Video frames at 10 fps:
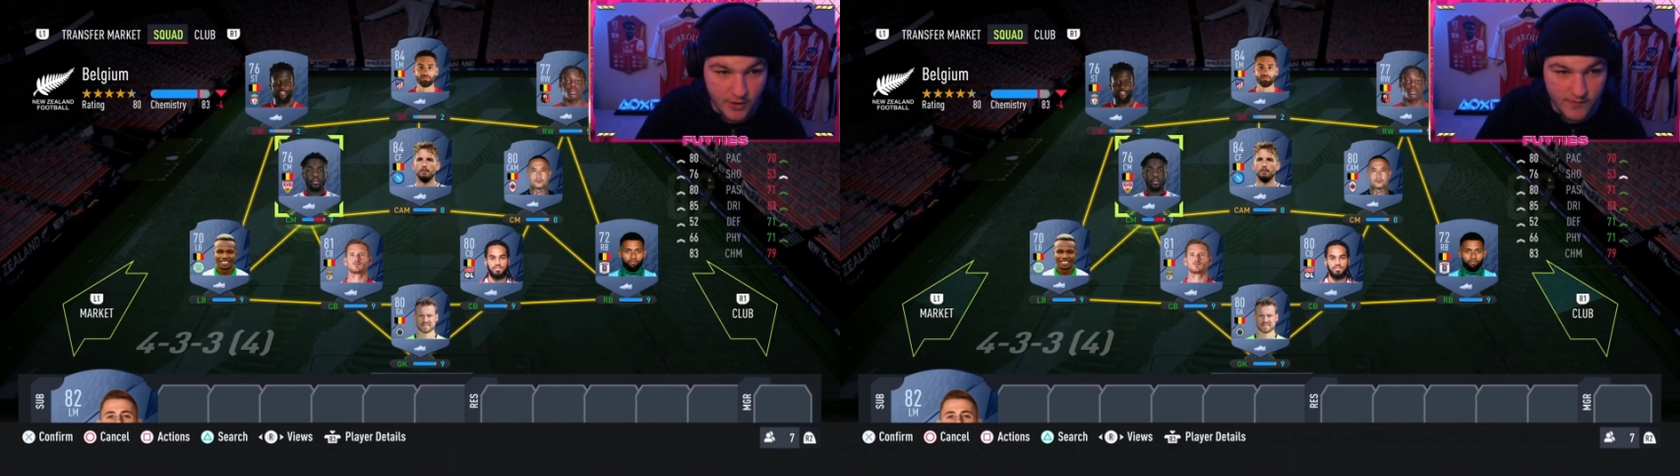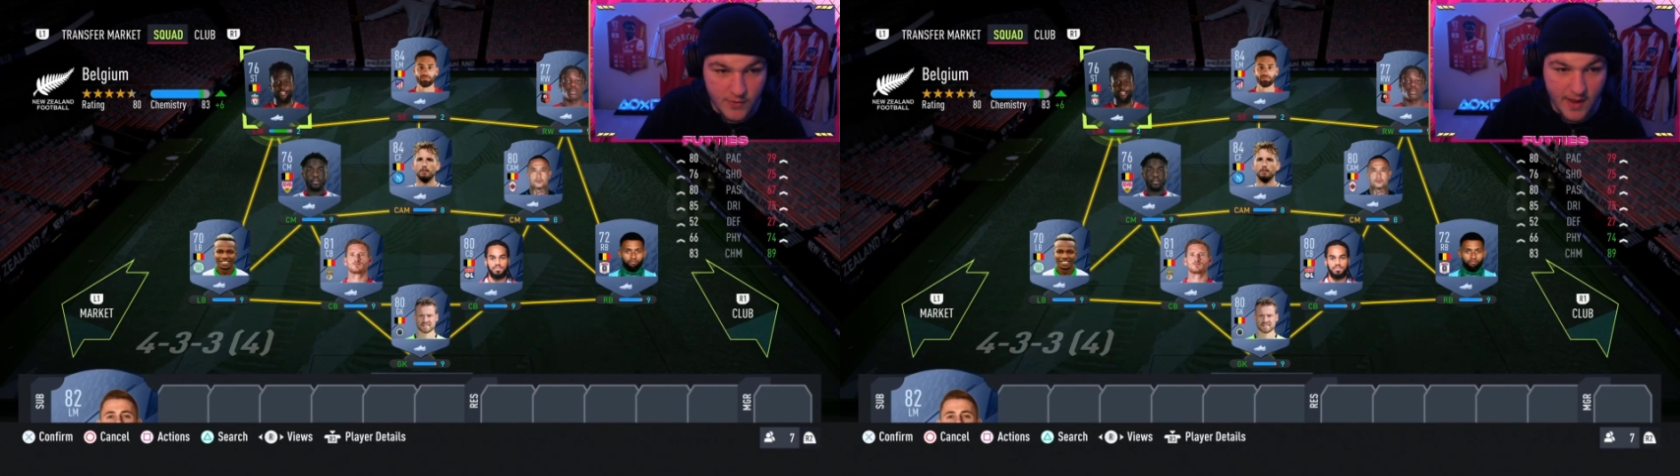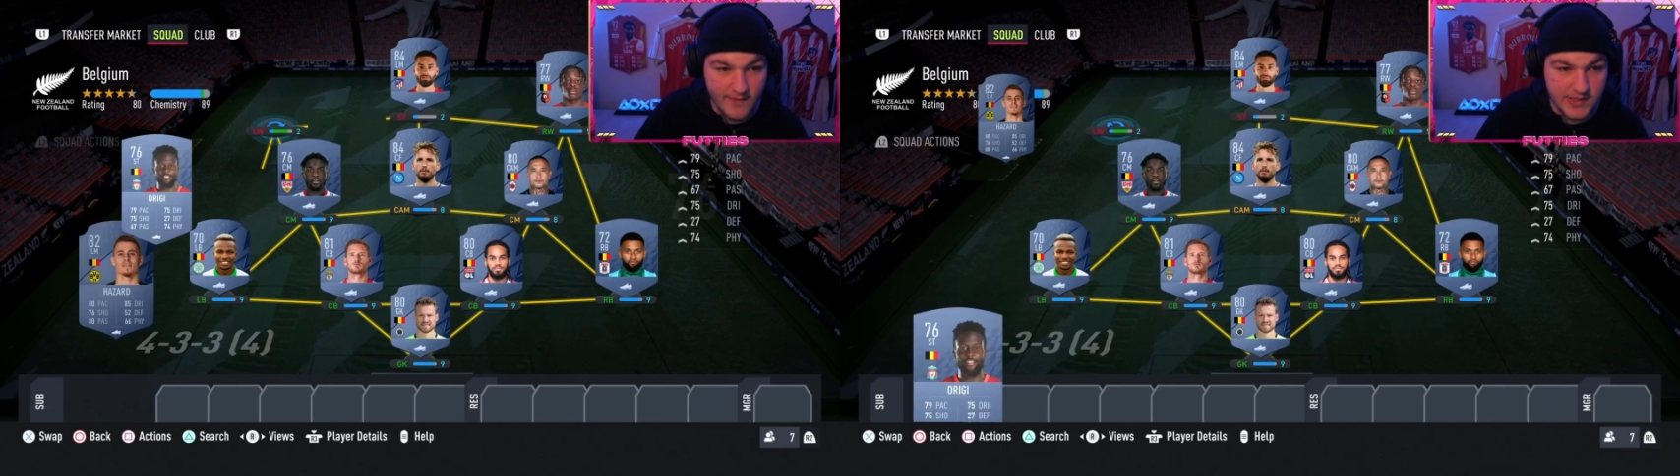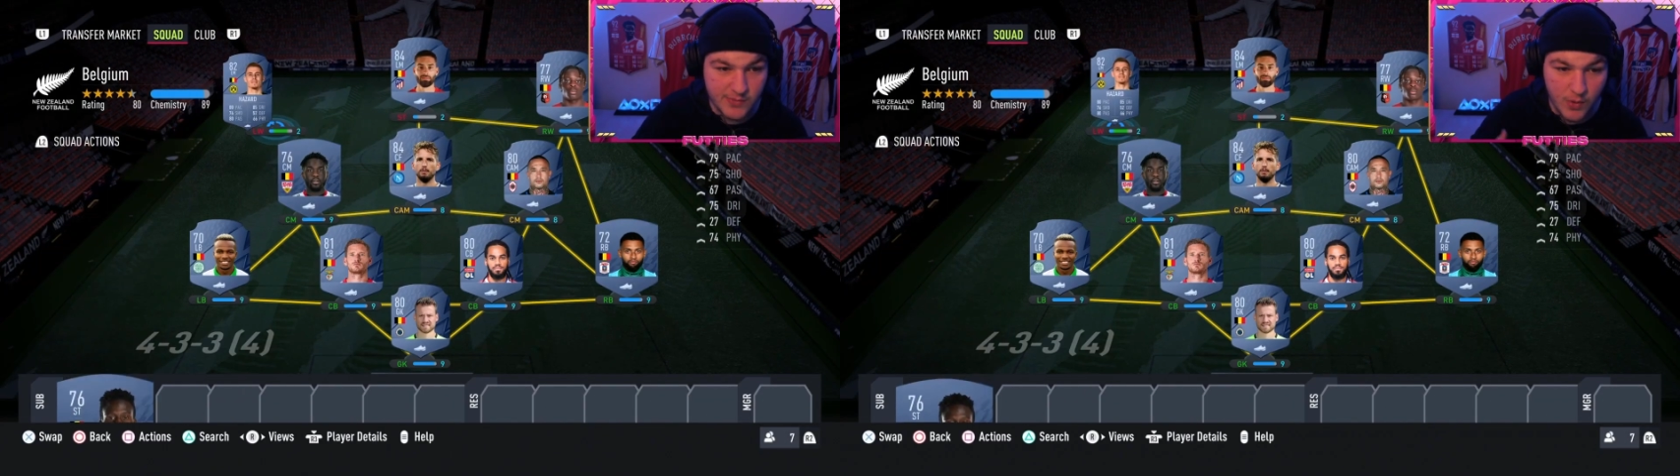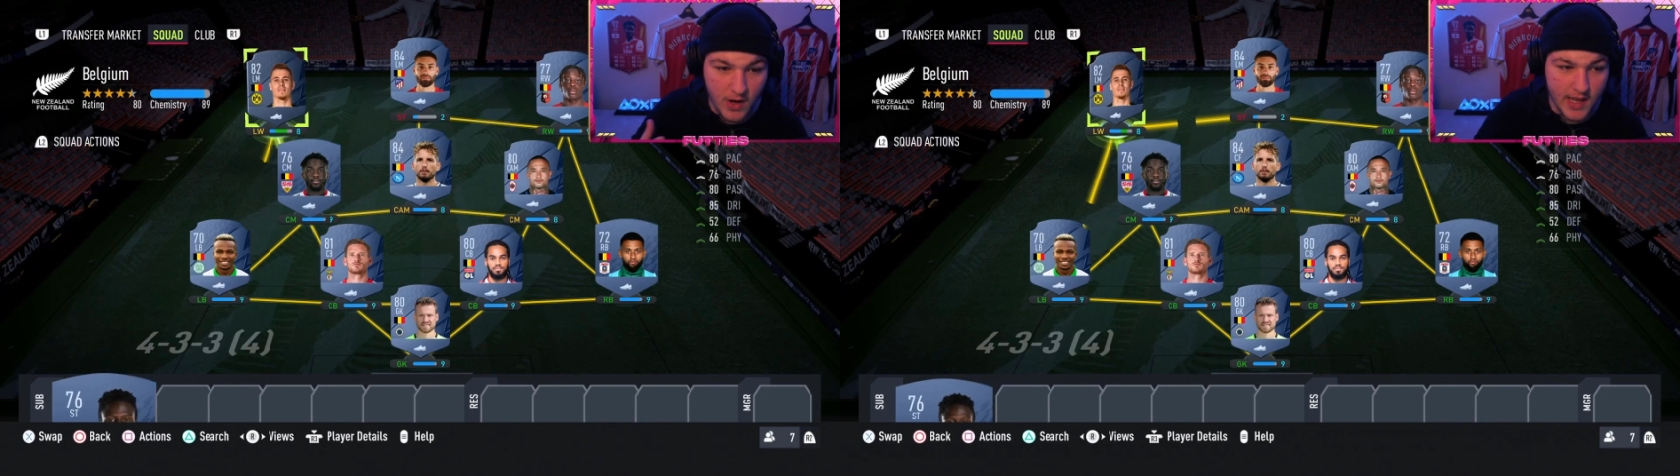of you having to
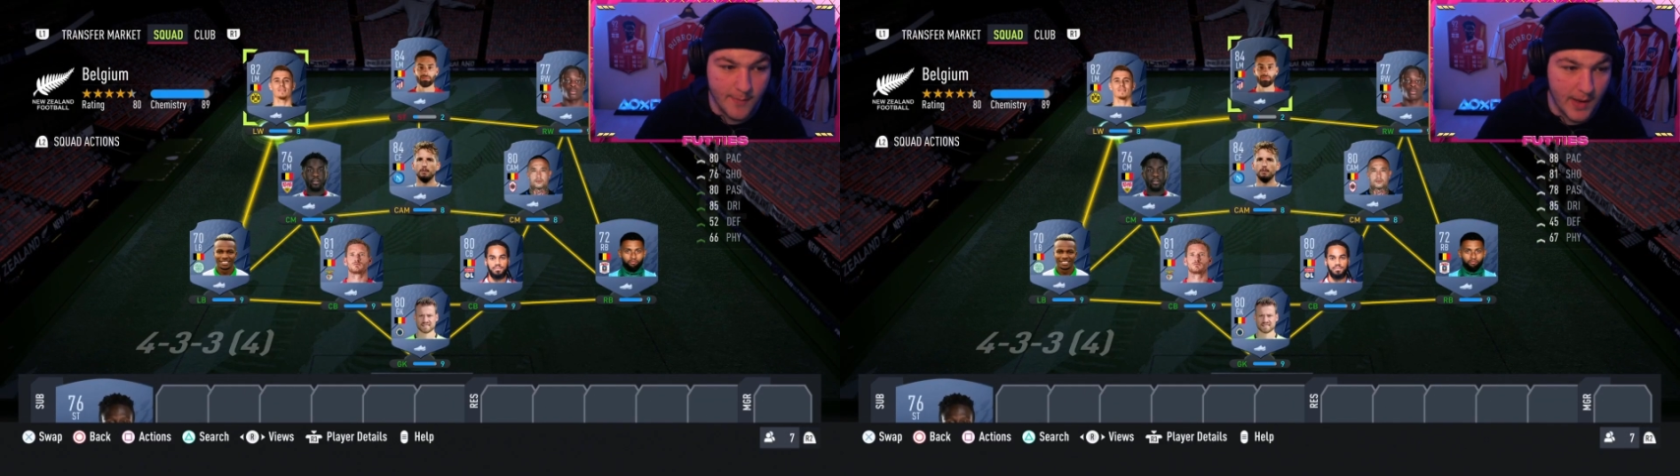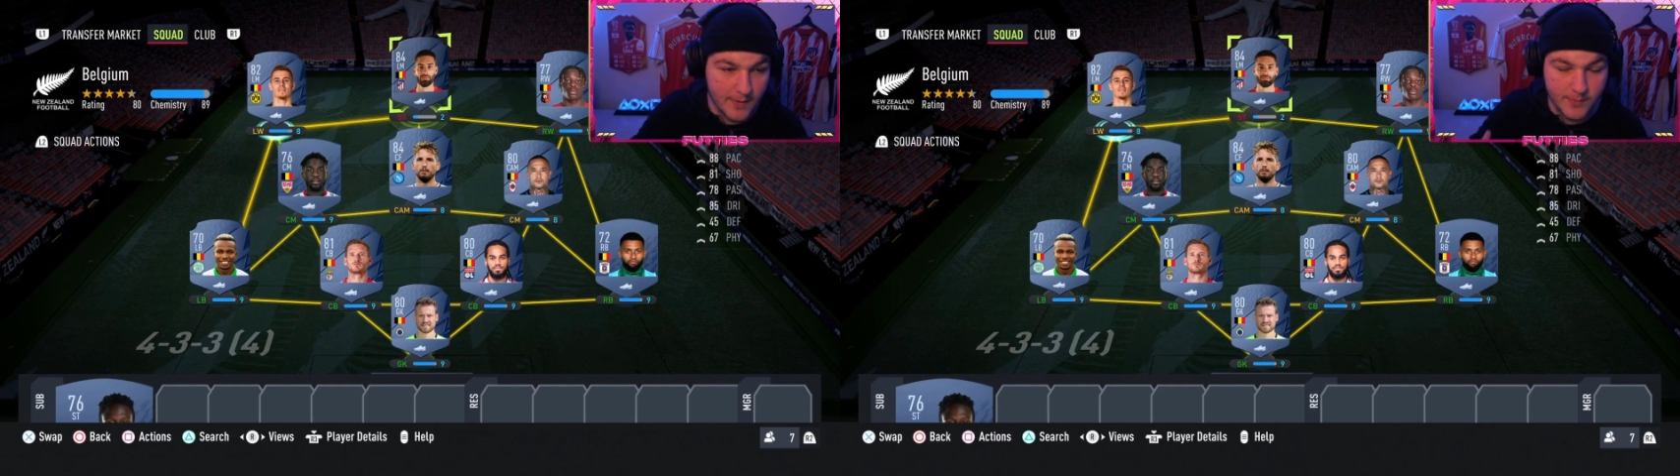worry about